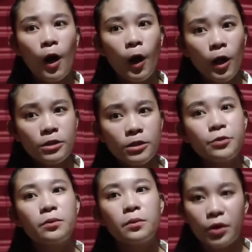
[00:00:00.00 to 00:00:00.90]
all
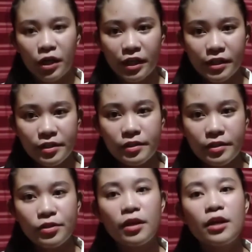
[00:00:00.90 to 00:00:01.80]
the
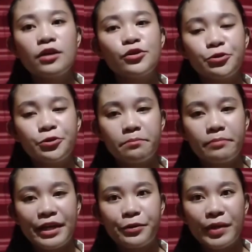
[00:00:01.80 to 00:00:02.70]
words should
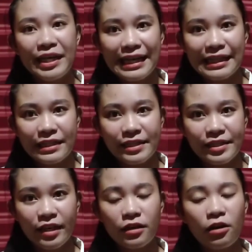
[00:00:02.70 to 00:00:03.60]
be
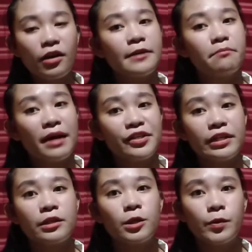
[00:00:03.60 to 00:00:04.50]
realistic or
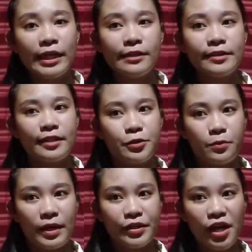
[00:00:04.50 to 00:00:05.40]
imagine real
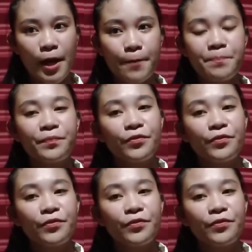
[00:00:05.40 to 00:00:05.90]
situation.